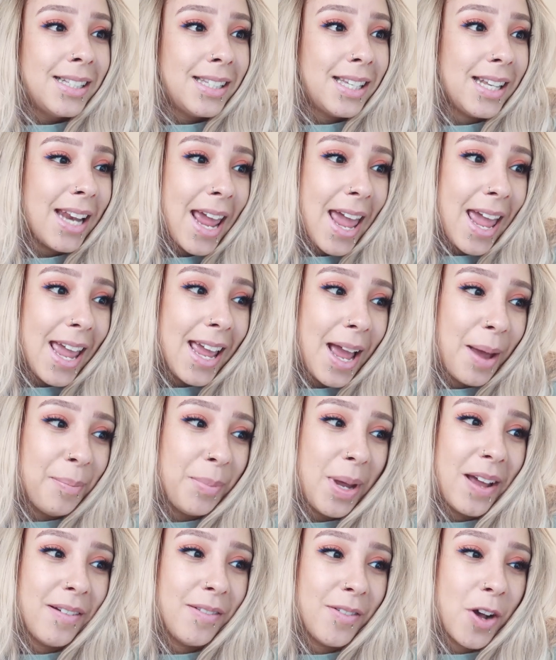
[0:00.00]
today I'm
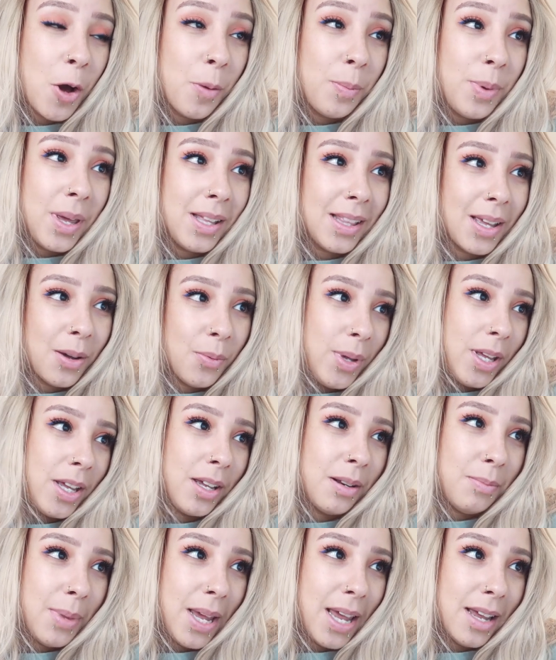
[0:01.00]
kind of hoping that we
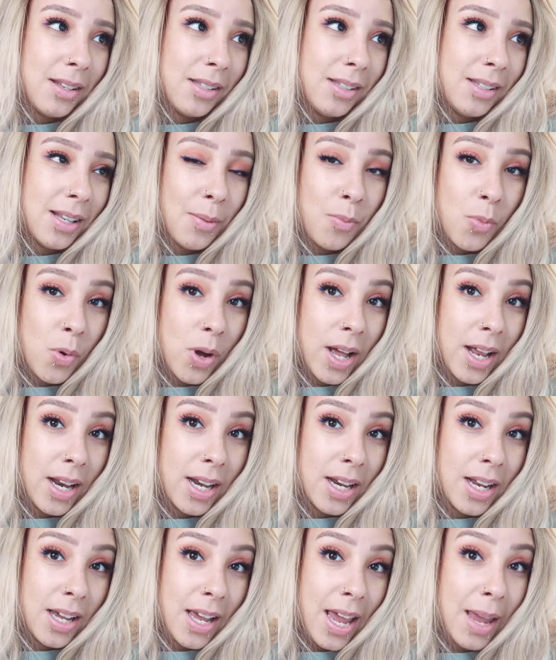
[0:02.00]
can make
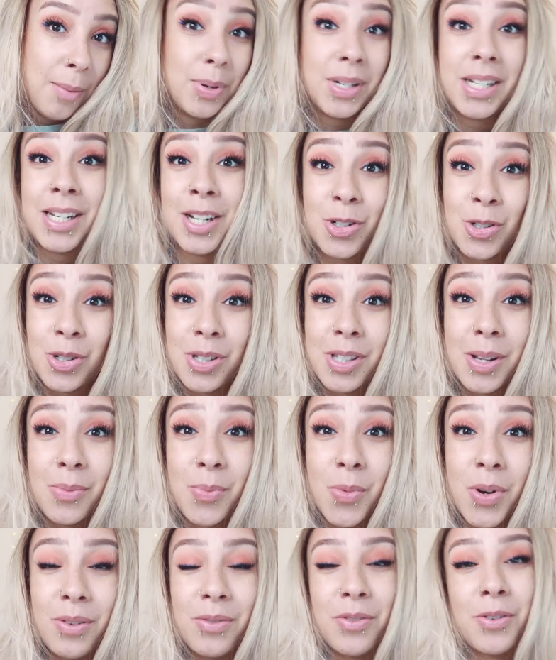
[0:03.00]
someone a potential
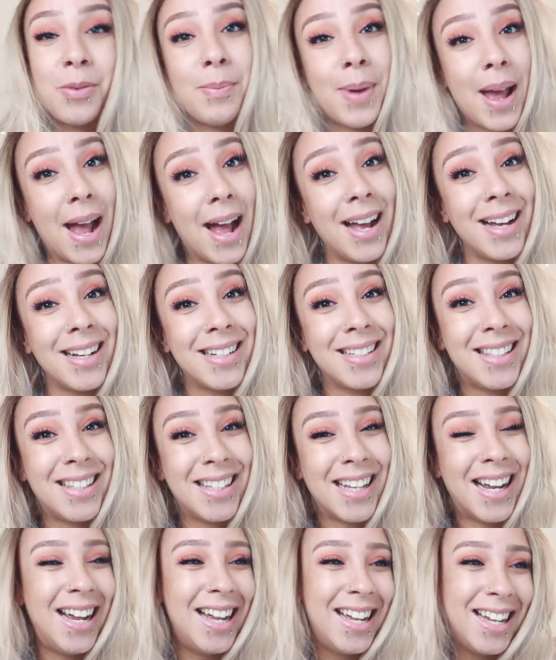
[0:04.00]
someone for Max.
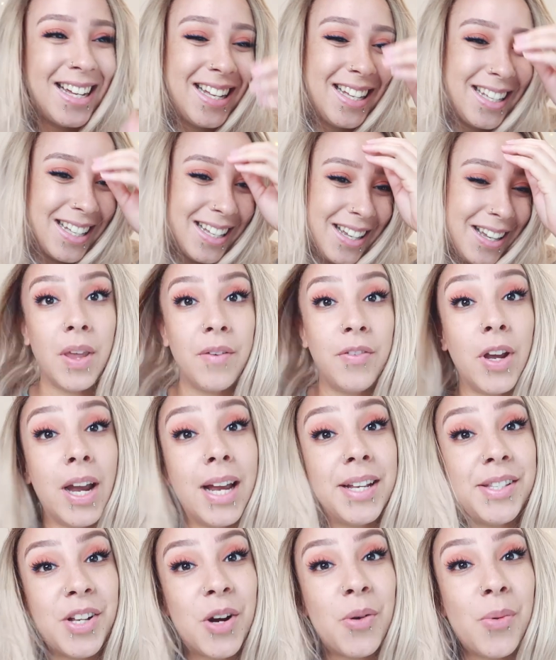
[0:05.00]
if you
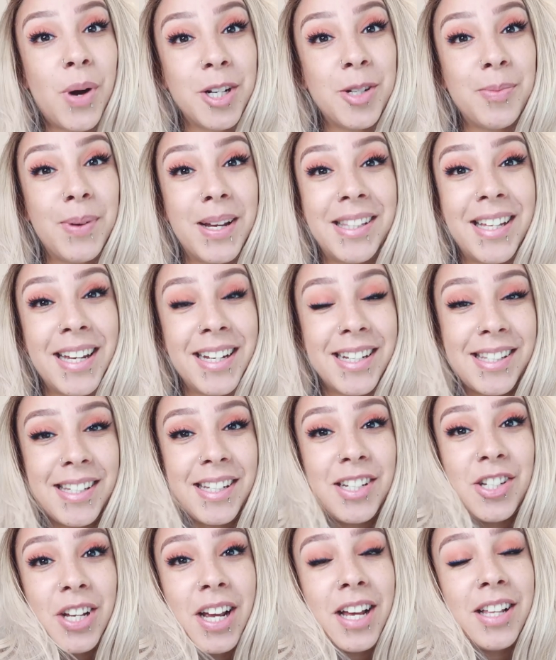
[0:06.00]
guys don't watch my legacy
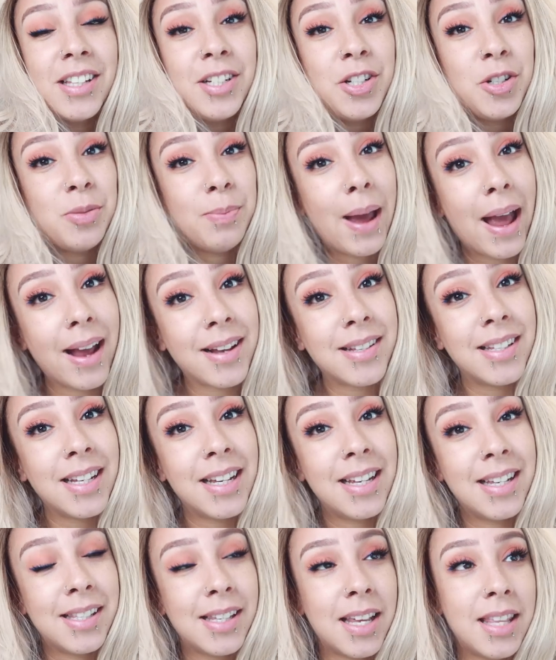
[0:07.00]
challenge, Max
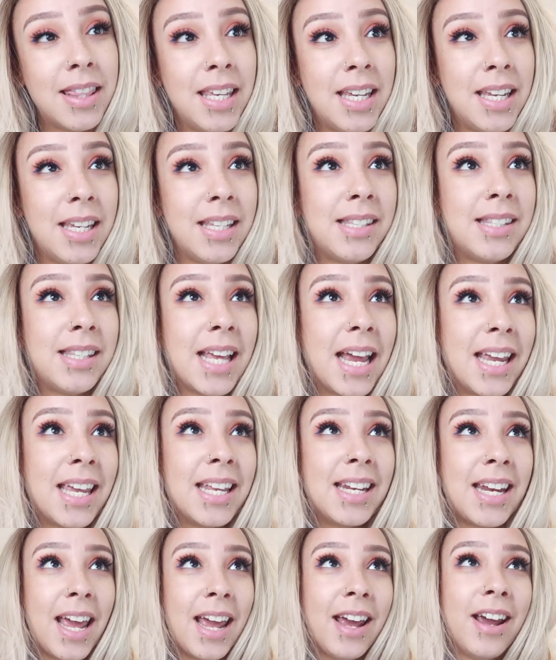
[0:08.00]
is the second
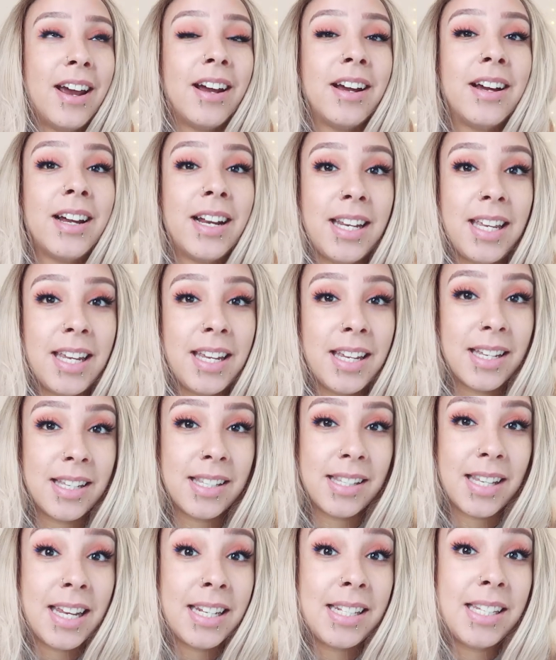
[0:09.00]
heir and he is
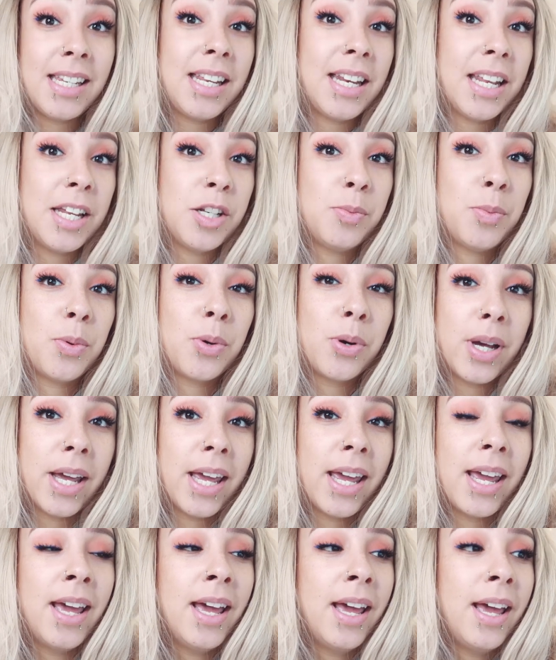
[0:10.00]
a teenage boy
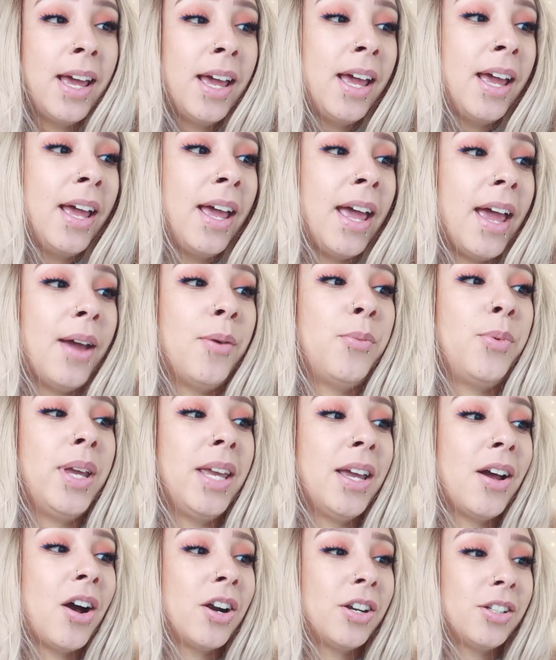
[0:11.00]
and we
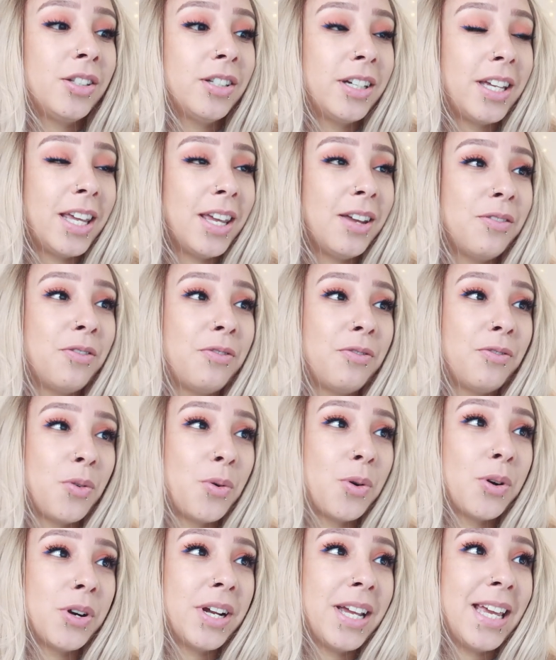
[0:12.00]
are looking
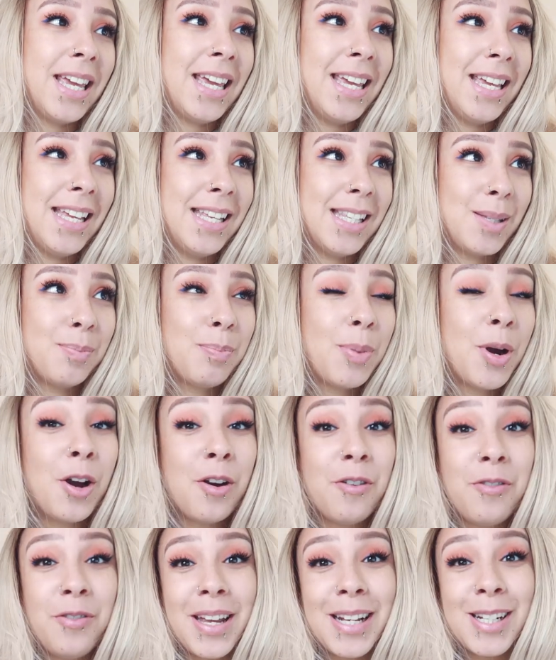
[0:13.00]
for his
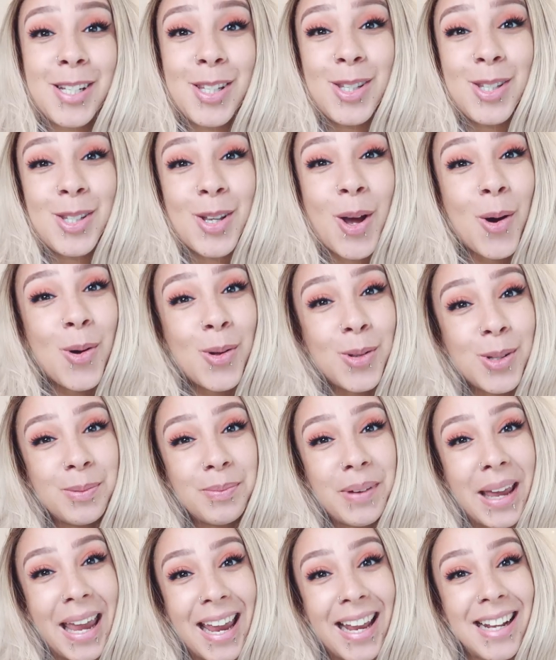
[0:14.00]
perfect
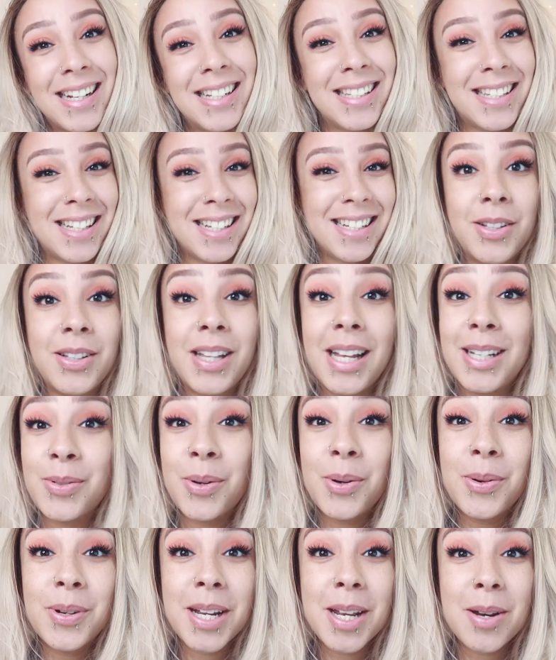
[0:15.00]
soulmate. So that's what
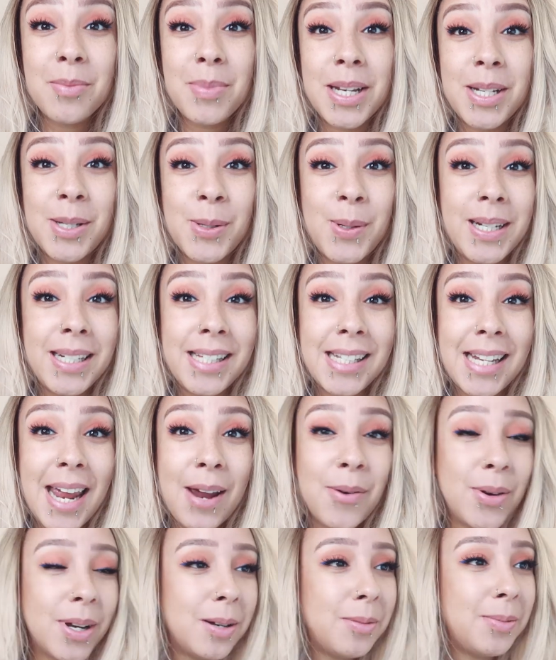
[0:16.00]
we're gonna be doing today.
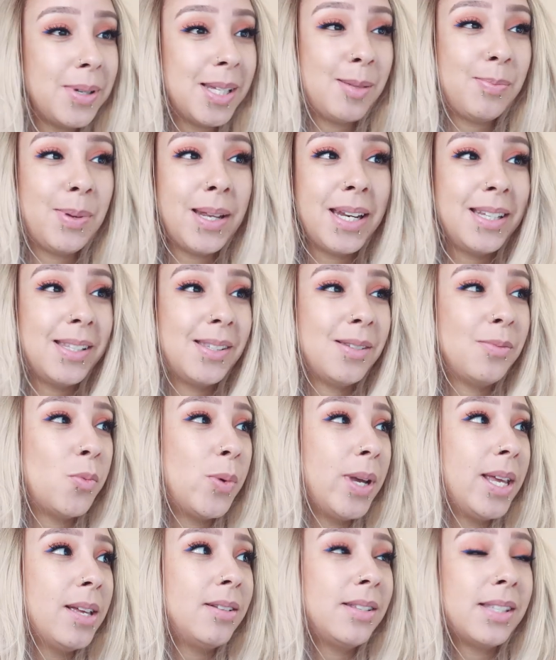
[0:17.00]
We're gonna be spinning some
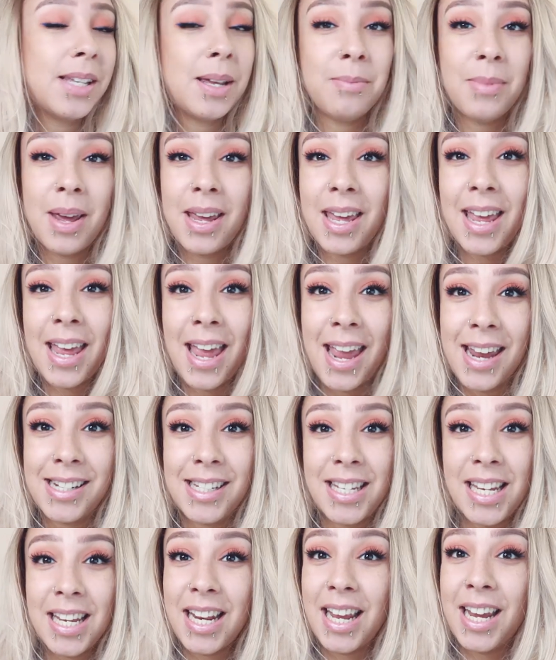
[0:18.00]
wheels and making a
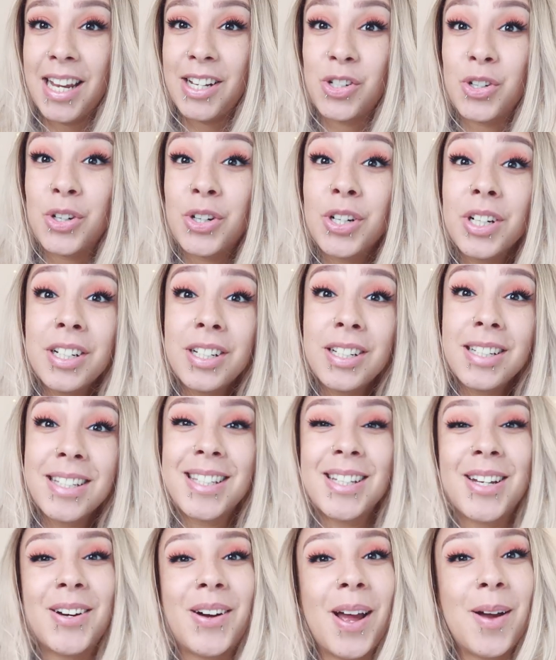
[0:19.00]
teenage girl.
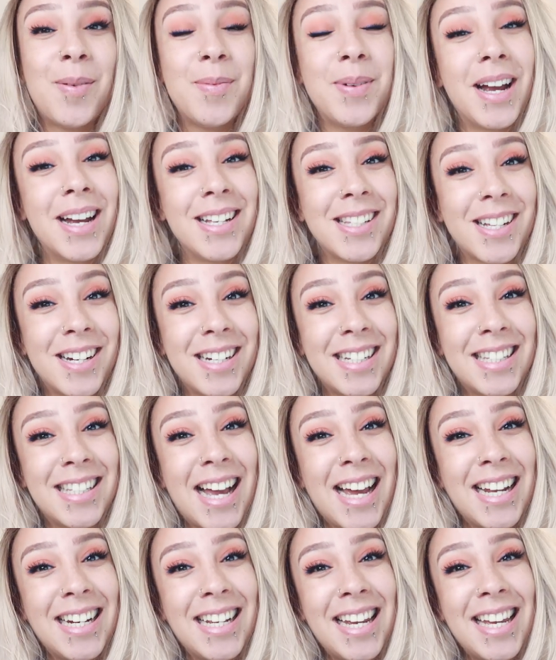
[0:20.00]
So I hope you guys are
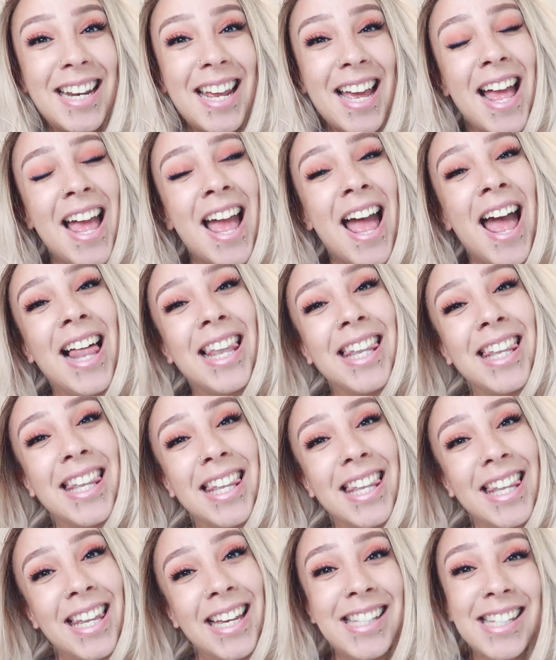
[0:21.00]
excited.
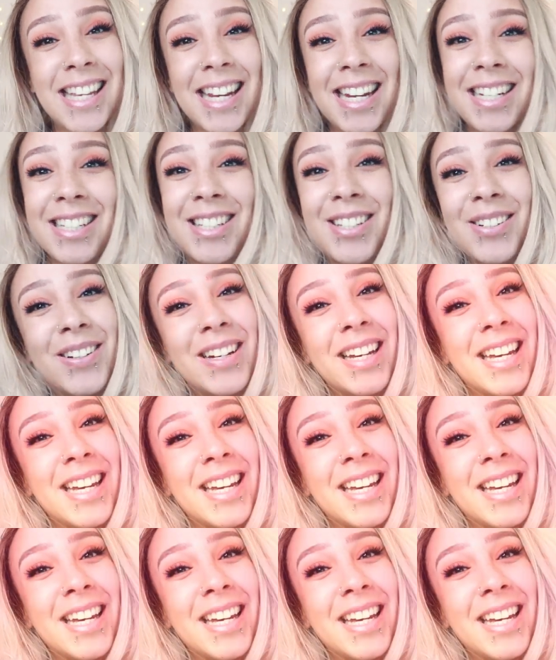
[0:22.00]
Let's get into